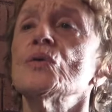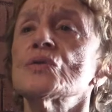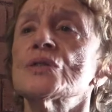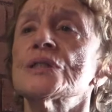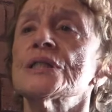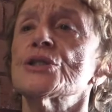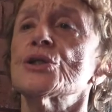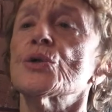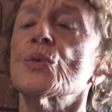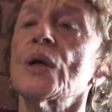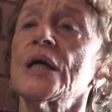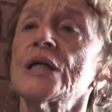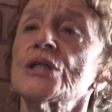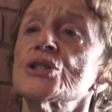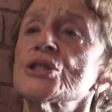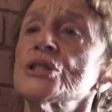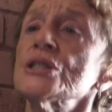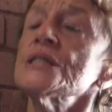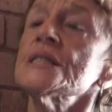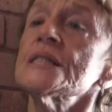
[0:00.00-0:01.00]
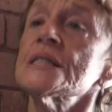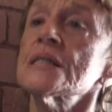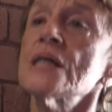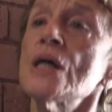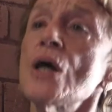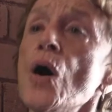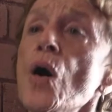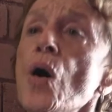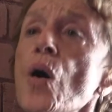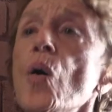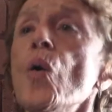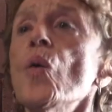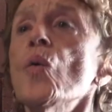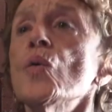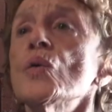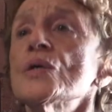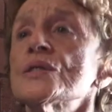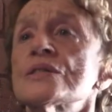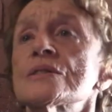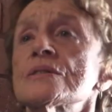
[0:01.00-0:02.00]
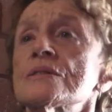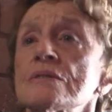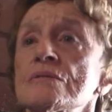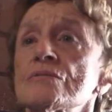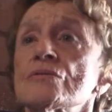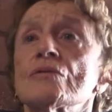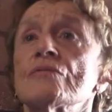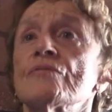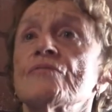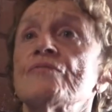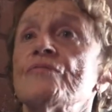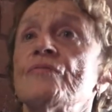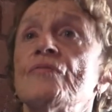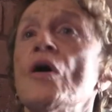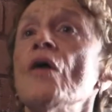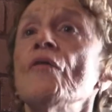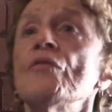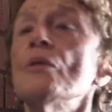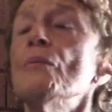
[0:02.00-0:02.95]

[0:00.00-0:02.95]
situations, always sort of on the